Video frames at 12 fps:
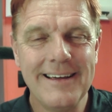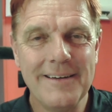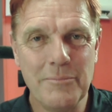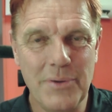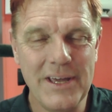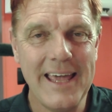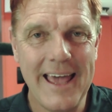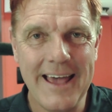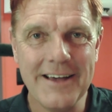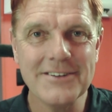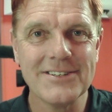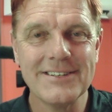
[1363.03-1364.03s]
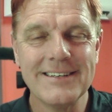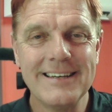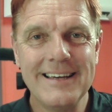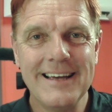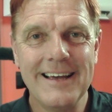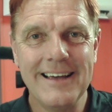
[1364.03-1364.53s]
bee house,
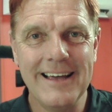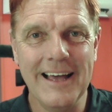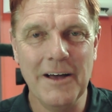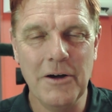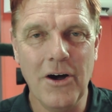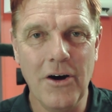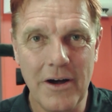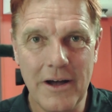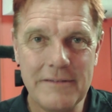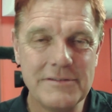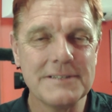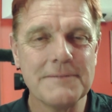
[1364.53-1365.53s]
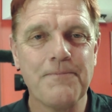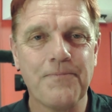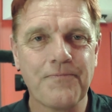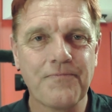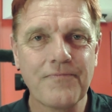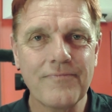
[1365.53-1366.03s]
hives.
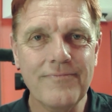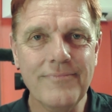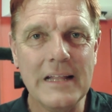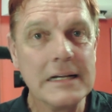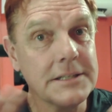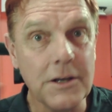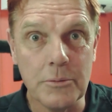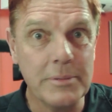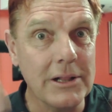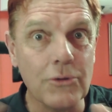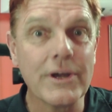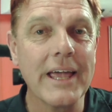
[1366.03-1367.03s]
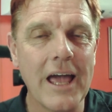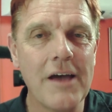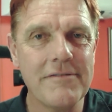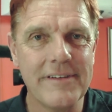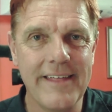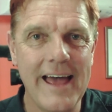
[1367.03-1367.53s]
So I'll be looking
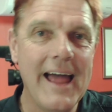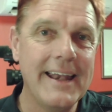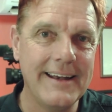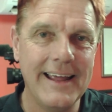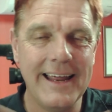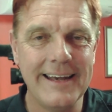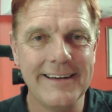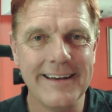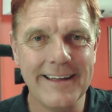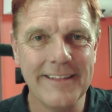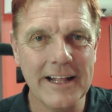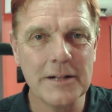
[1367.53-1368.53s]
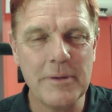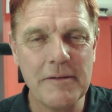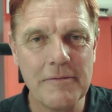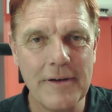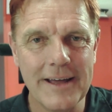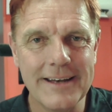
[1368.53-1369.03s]
over that, and that'll be
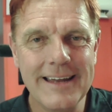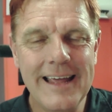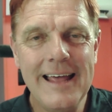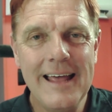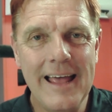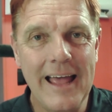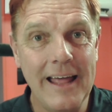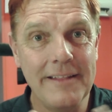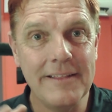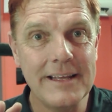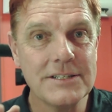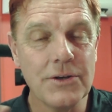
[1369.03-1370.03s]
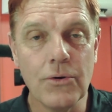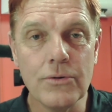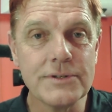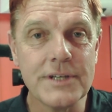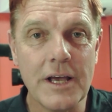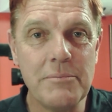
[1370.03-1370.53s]
fun. And there's
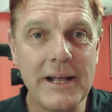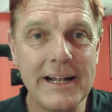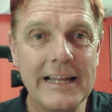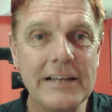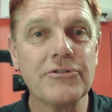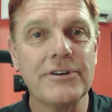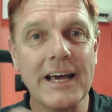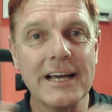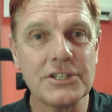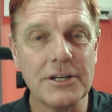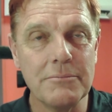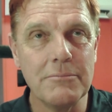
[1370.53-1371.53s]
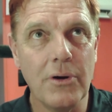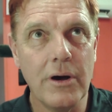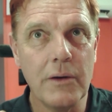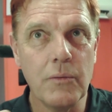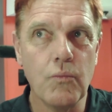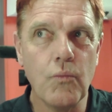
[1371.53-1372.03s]
also been an introduction
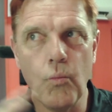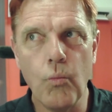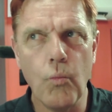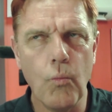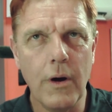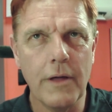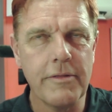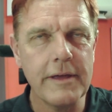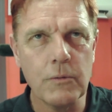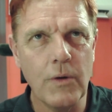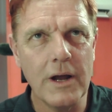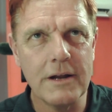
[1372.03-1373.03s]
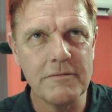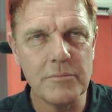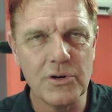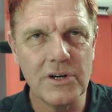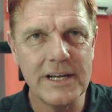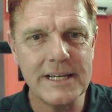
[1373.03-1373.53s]
by, I think, one of
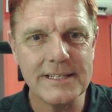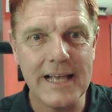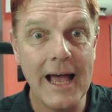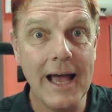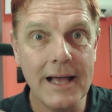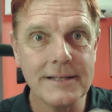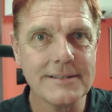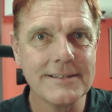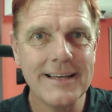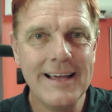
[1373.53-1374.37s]
Marie's aunts,